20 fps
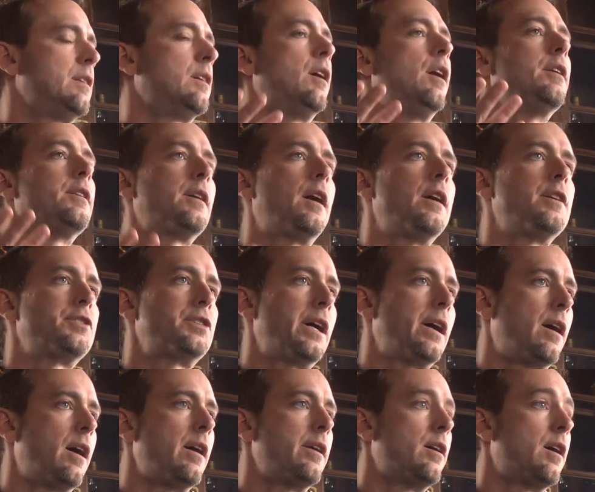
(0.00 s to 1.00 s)
aren't
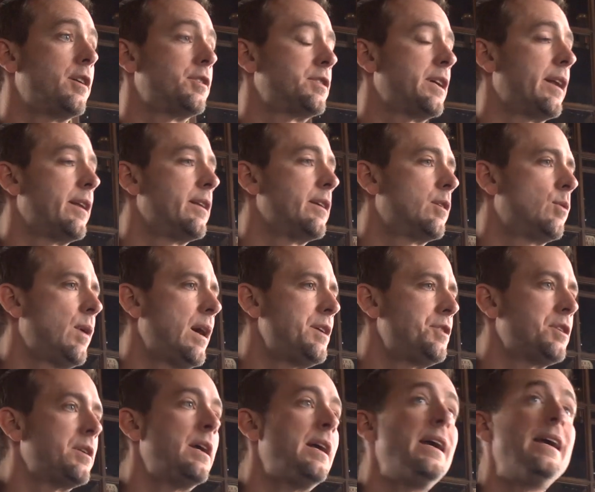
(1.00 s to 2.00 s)
on our side of the
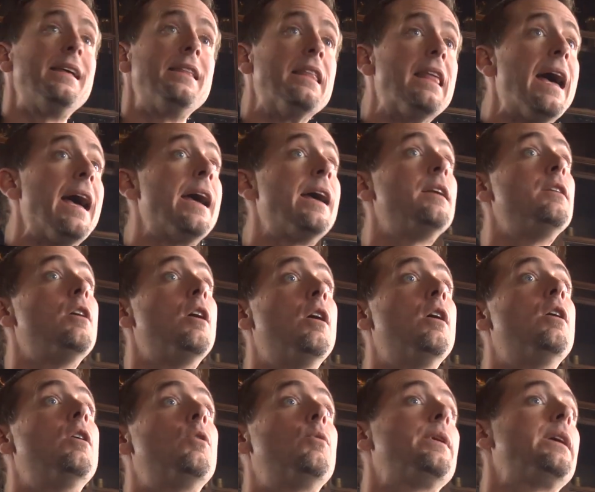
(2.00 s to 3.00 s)
equation, they
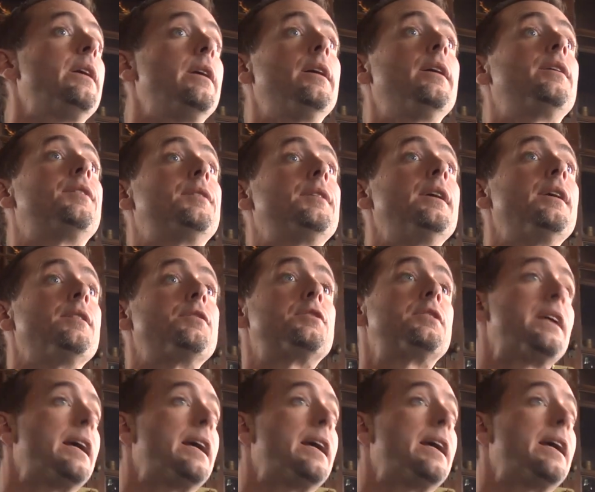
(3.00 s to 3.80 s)
know we exist.